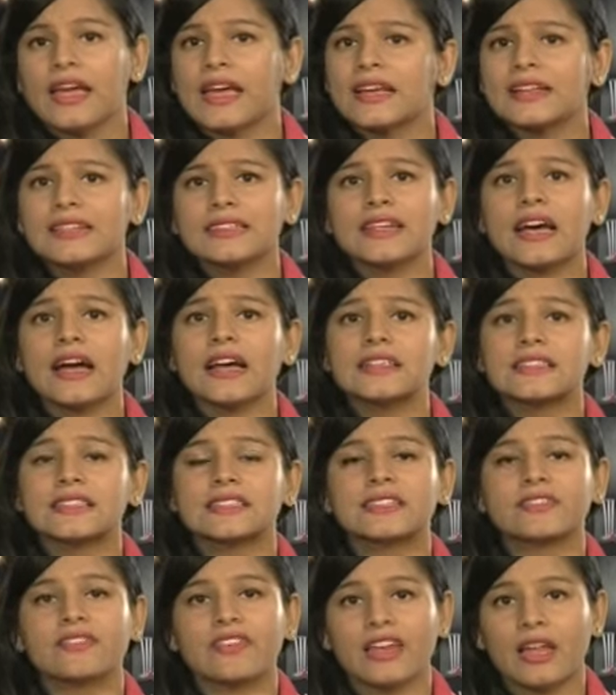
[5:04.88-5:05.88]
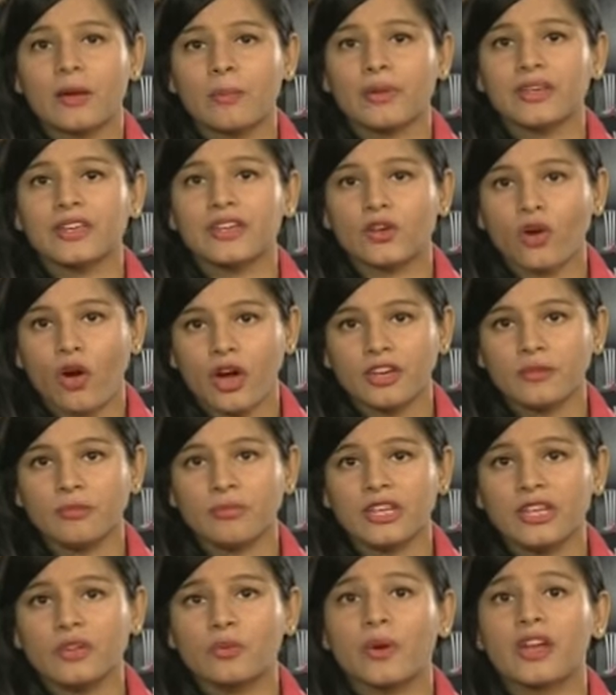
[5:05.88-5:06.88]
India is a developing
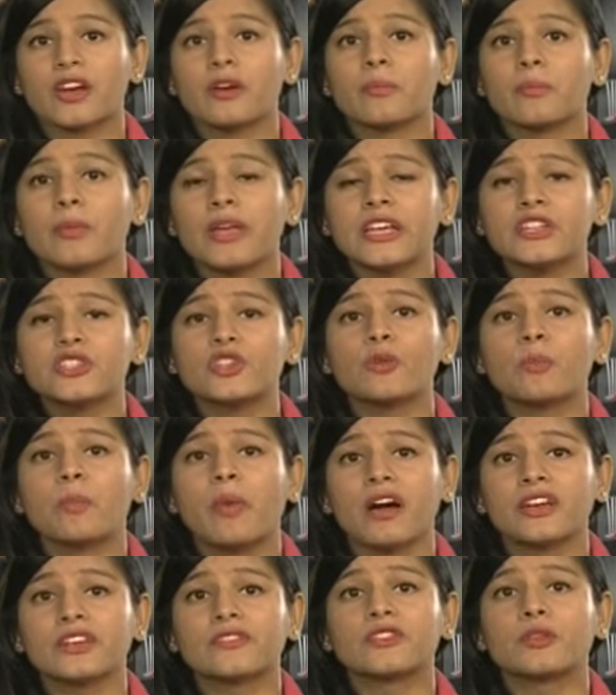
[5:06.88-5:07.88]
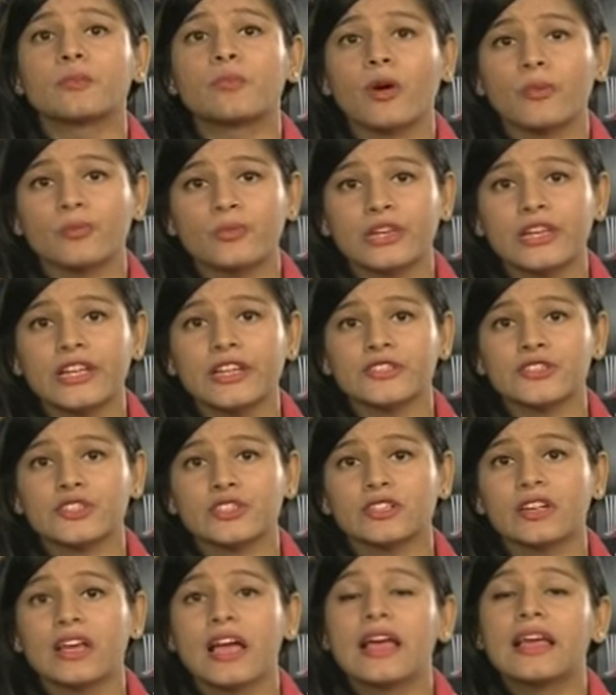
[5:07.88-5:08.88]
economy where a major part of the
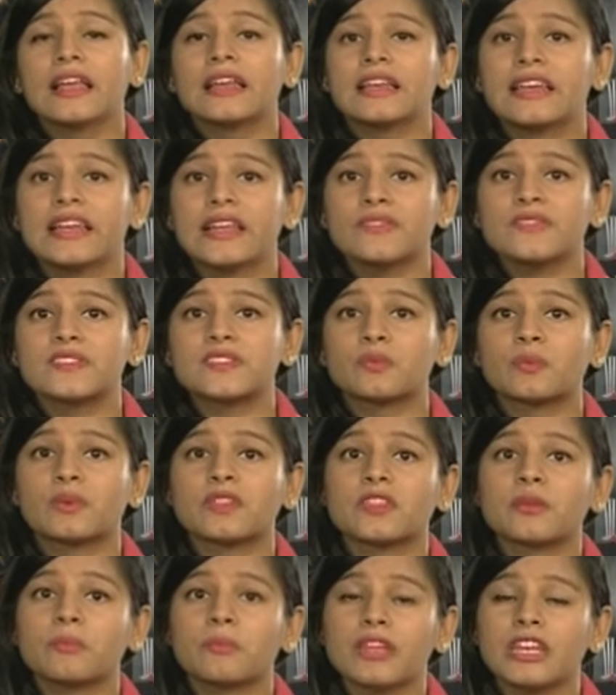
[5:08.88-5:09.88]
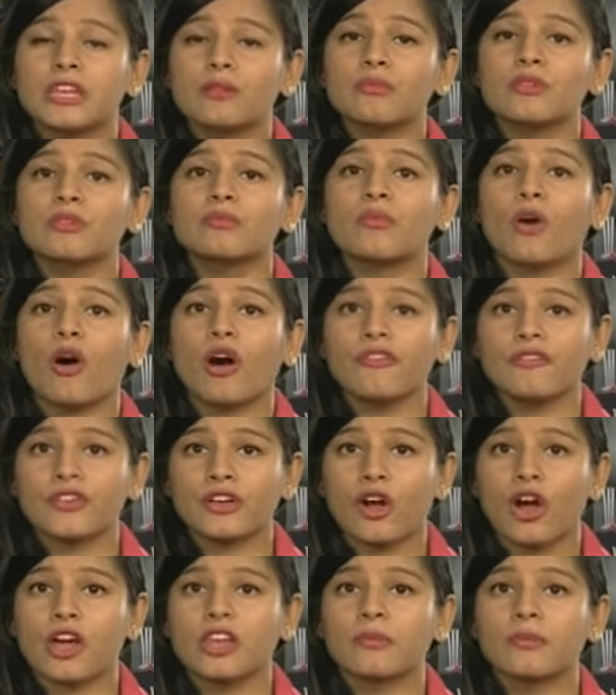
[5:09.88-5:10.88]
population lives with the minimum of
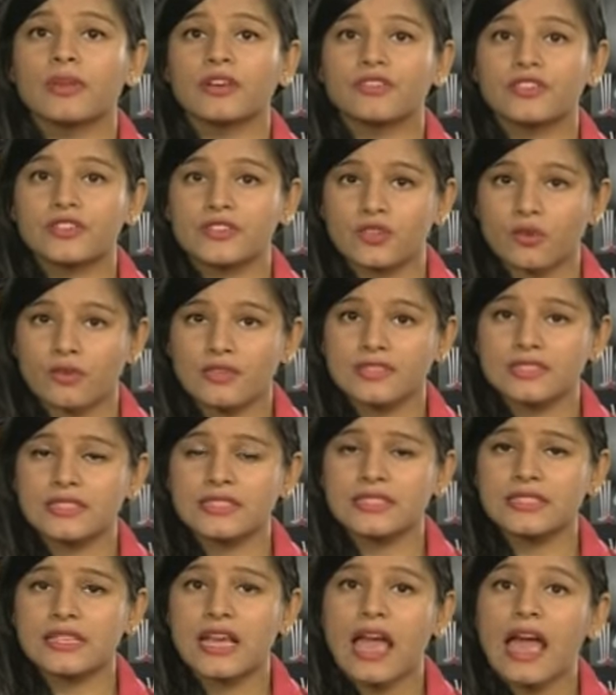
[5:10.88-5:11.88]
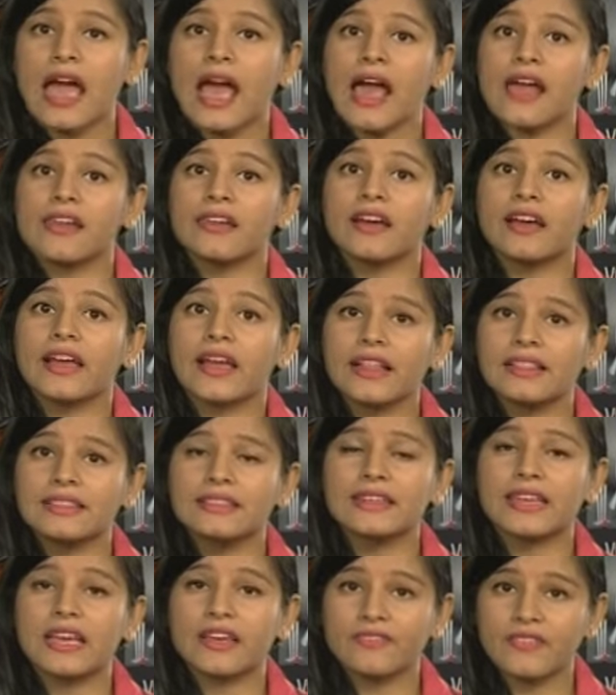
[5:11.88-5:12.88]
economic resources and our
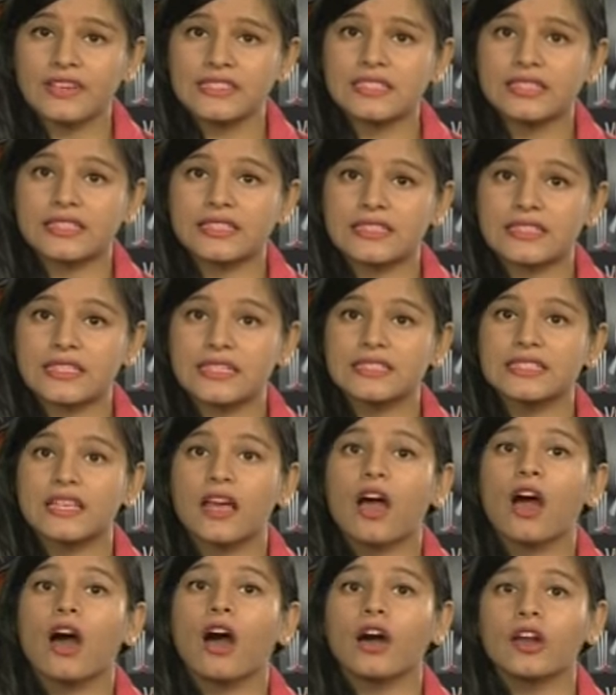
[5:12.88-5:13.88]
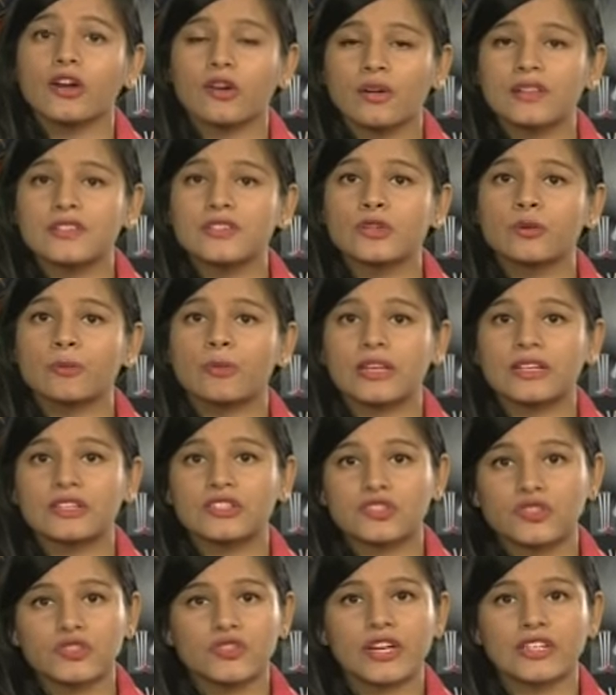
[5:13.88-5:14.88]
healthcare facilities are also being
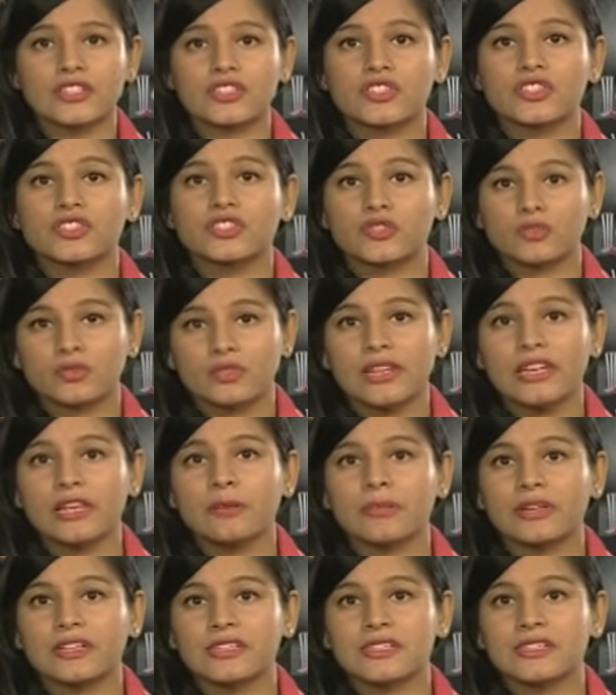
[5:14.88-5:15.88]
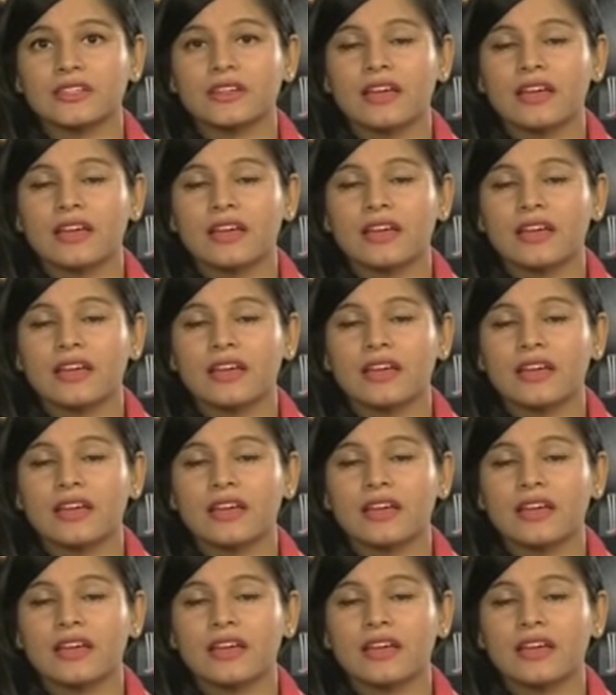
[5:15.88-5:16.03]
stretched to the limit.